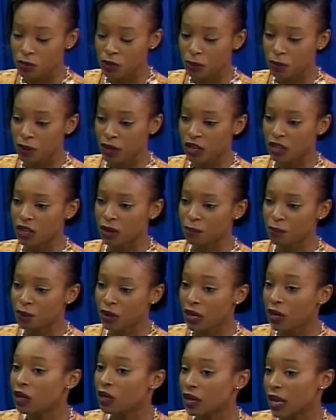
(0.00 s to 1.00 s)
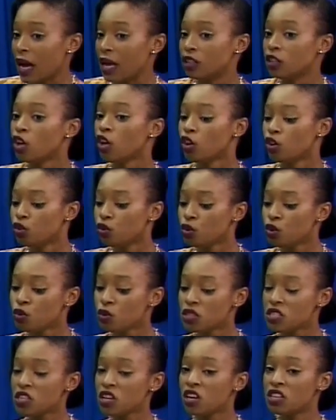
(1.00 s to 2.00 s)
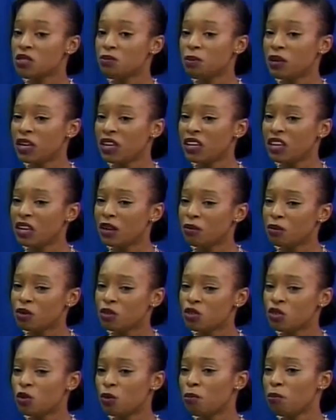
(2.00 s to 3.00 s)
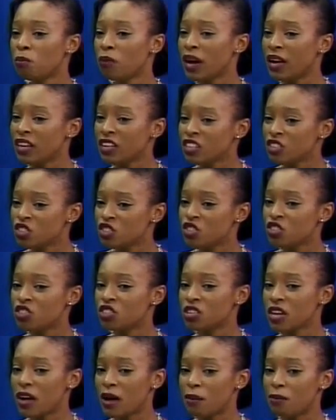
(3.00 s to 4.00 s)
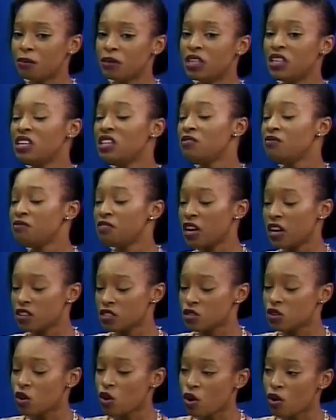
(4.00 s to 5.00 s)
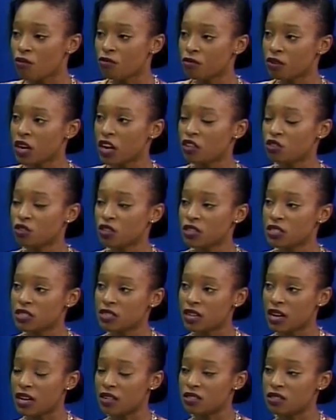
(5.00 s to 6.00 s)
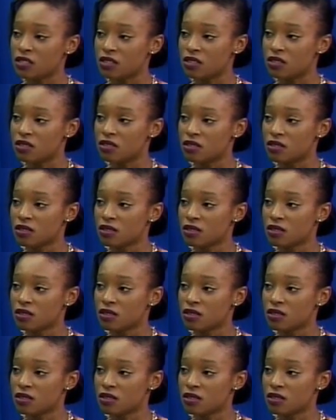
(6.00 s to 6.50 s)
play in that. Do you see us being able to manage the effects of natural disasters?